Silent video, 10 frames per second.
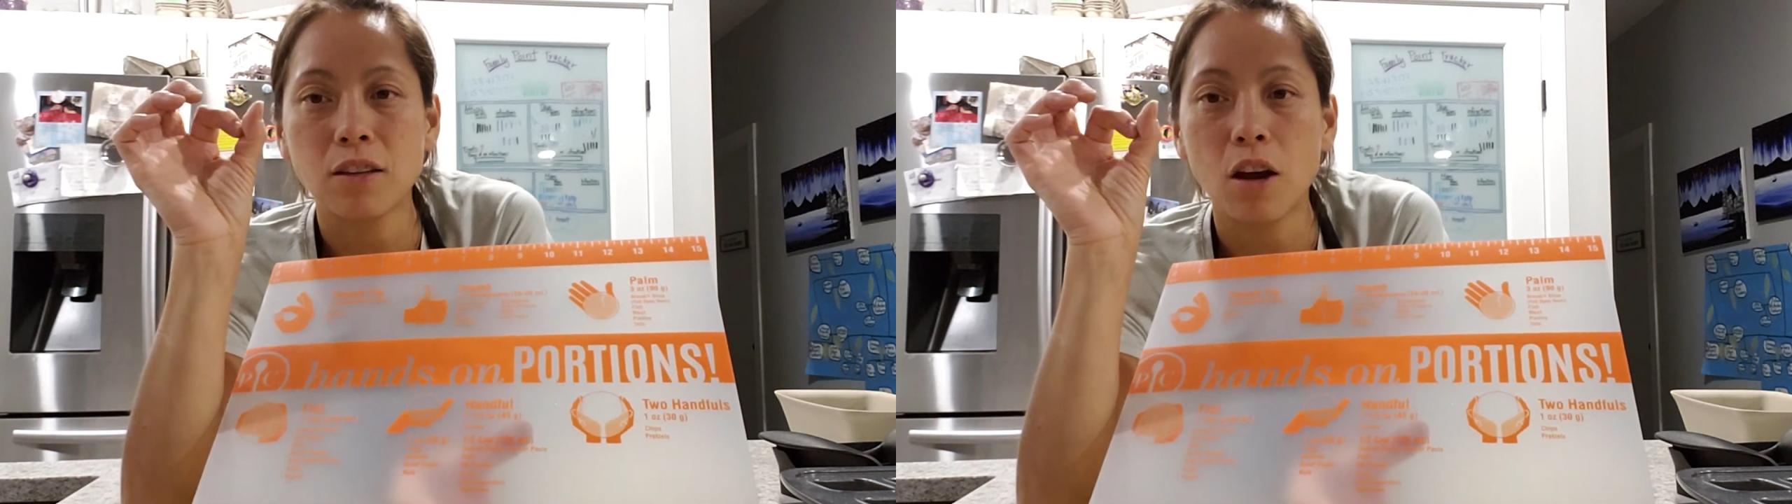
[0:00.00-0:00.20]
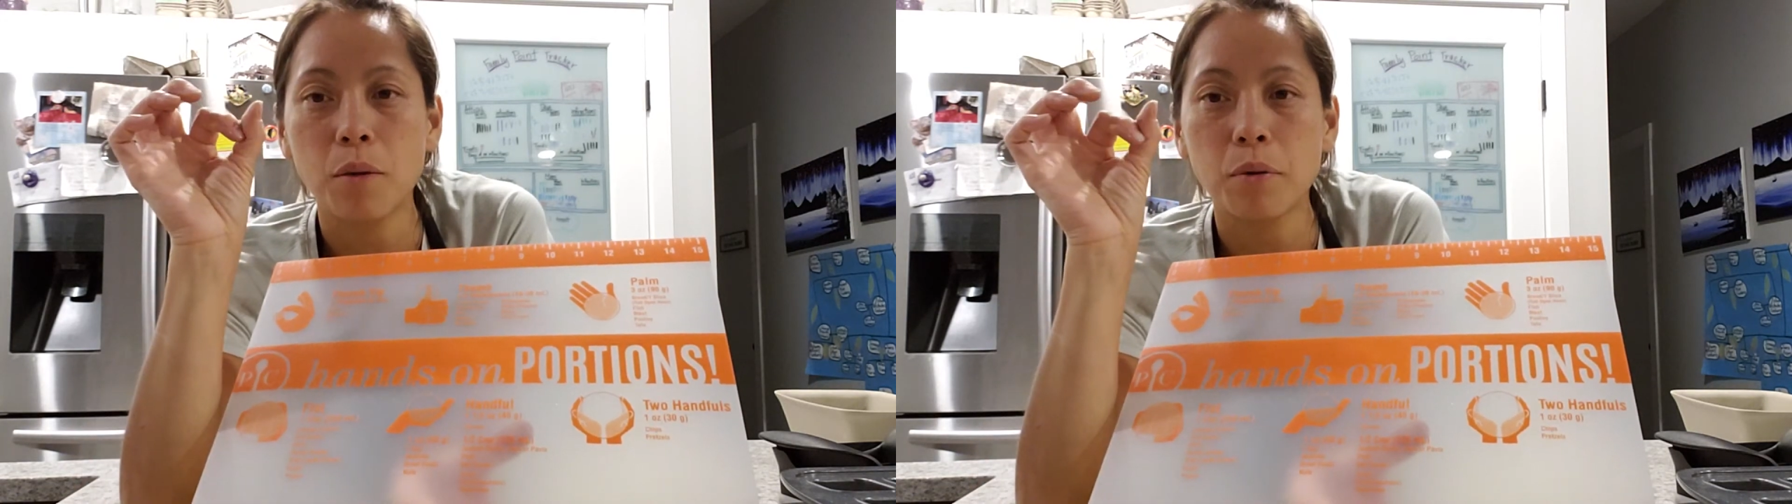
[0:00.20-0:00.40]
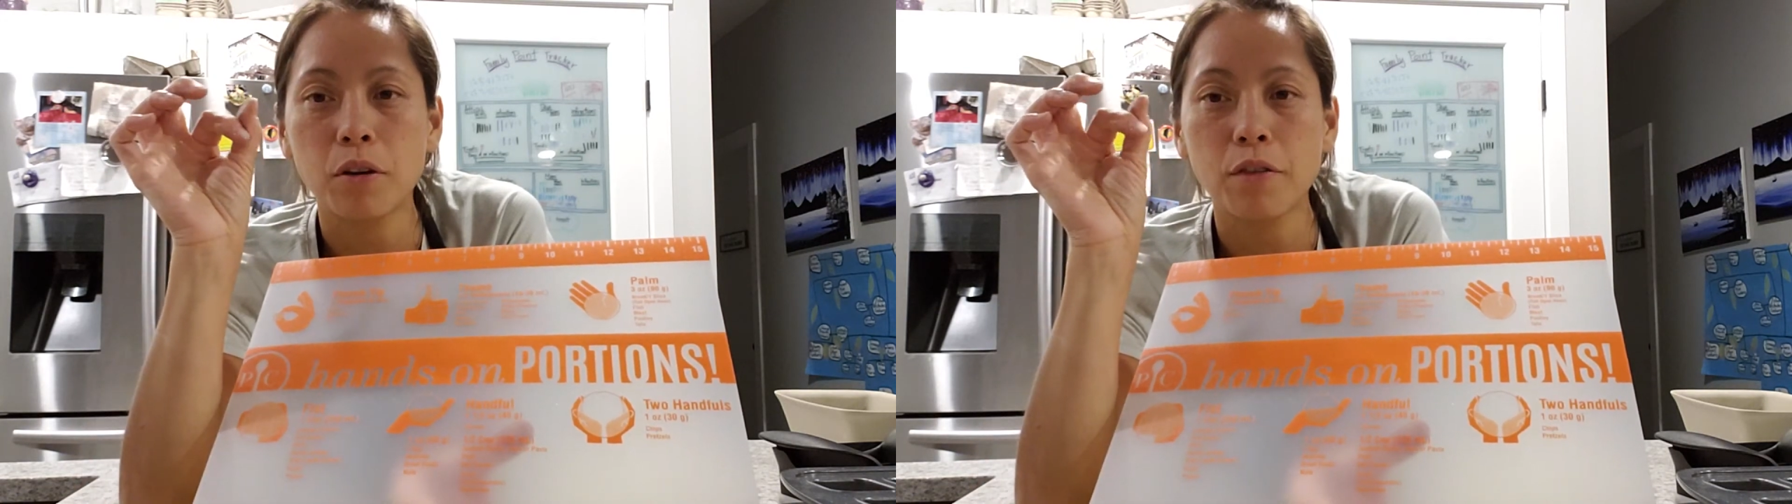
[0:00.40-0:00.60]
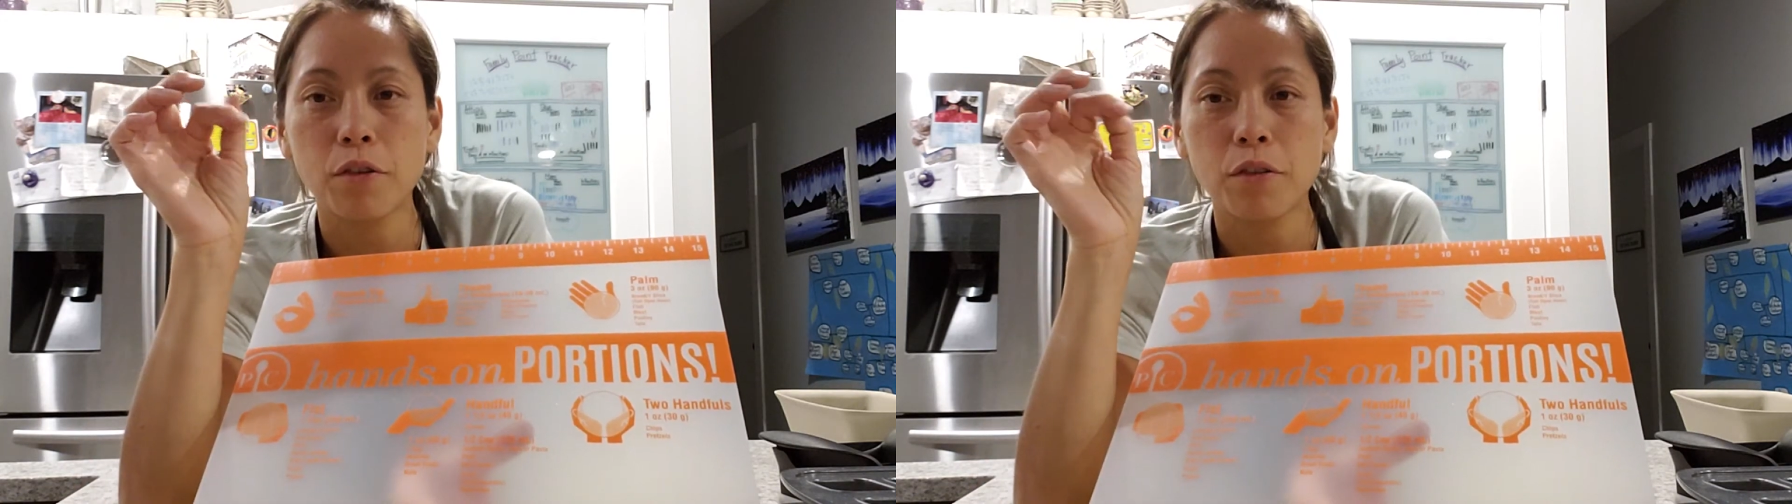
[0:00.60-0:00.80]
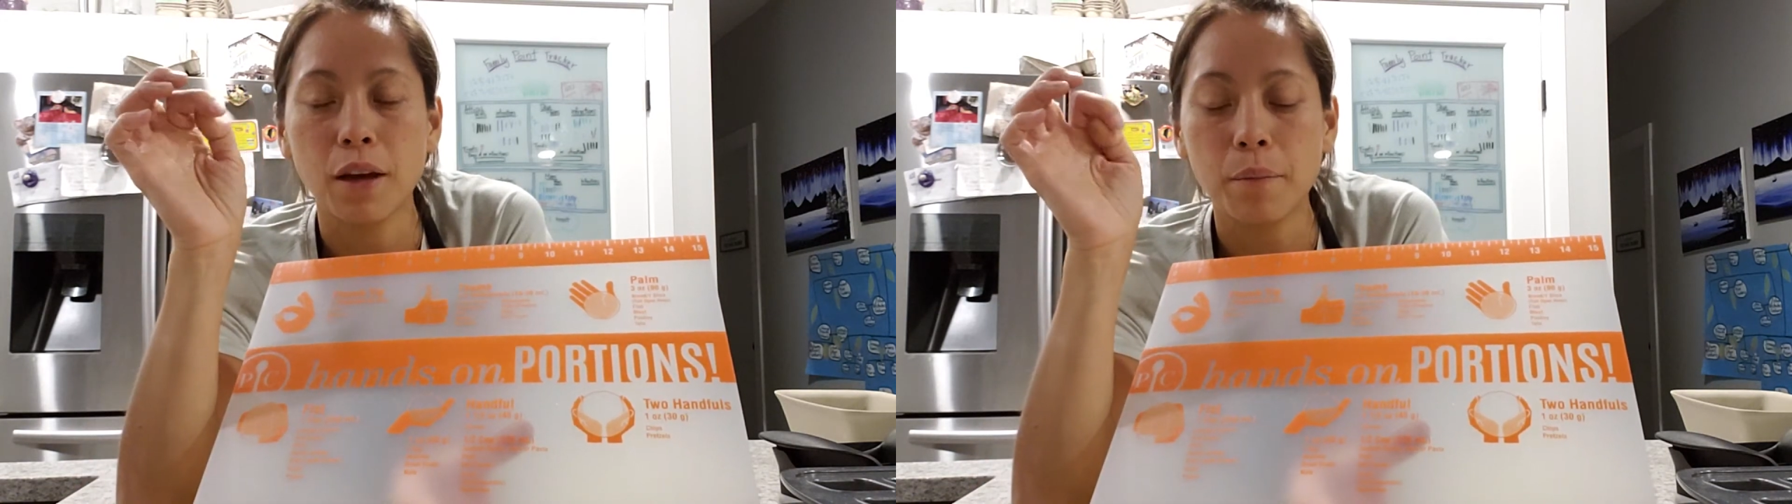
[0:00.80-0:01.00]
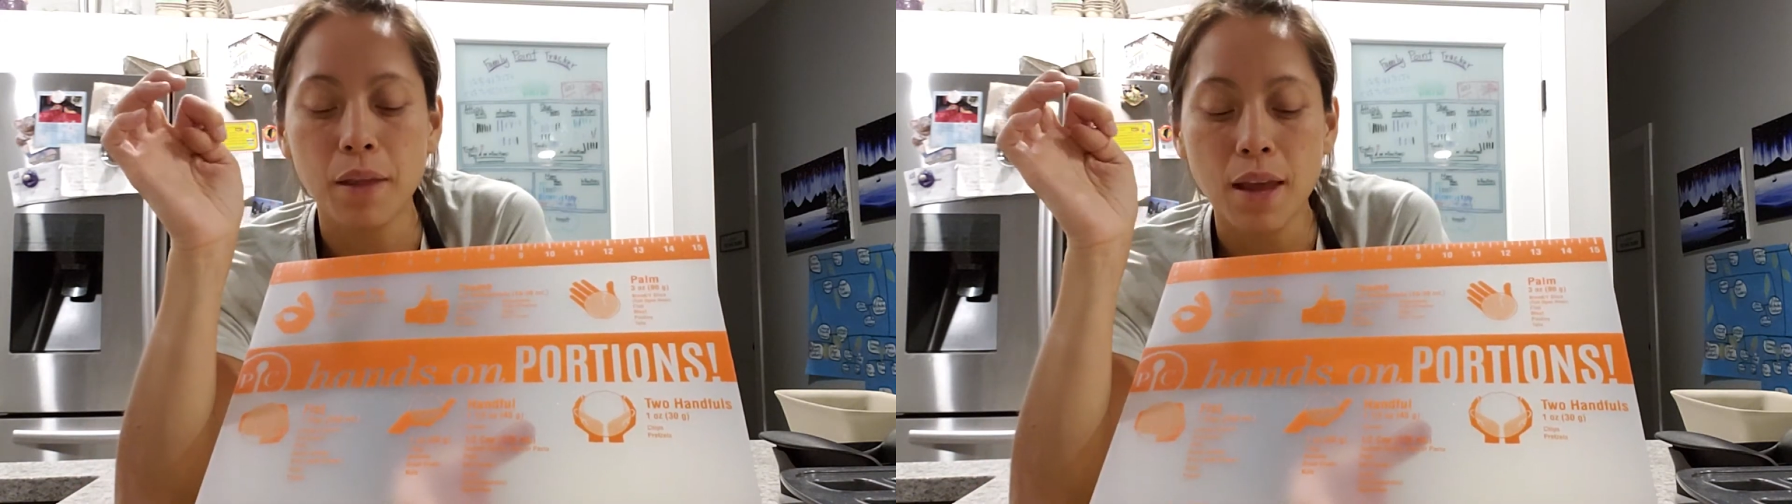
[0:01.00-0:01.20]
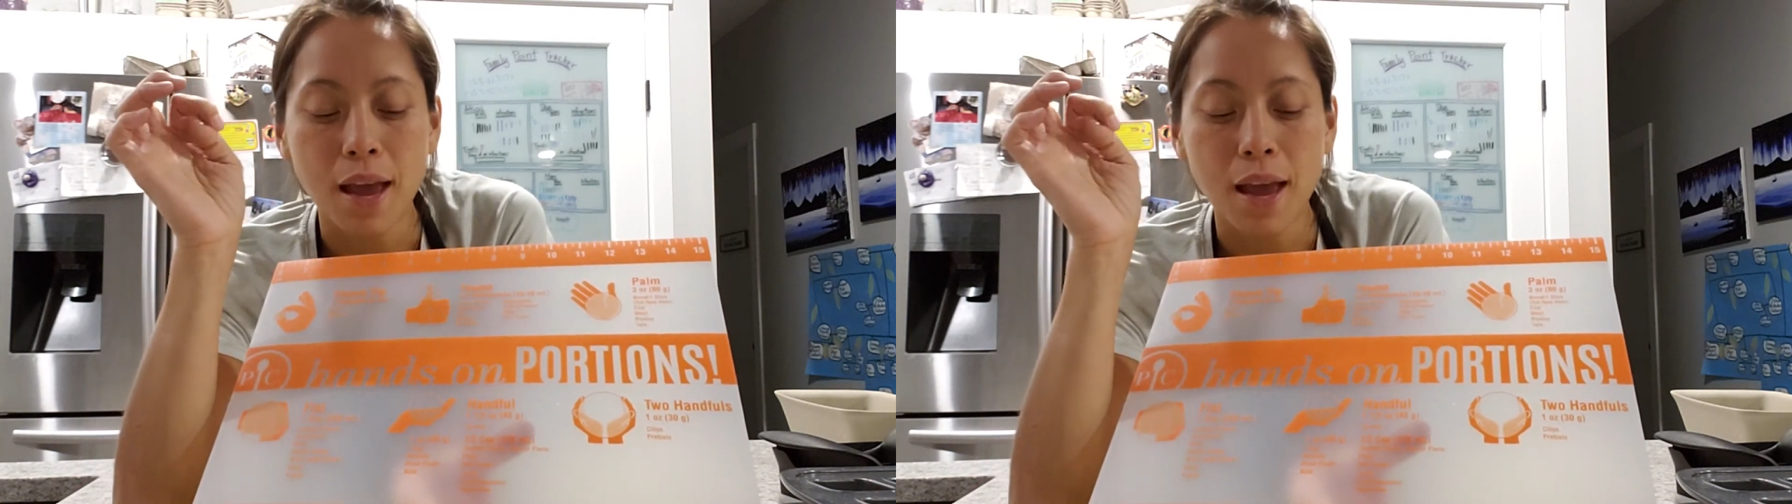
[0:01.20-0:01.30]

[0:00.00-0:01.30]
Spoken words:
top part of your thumb,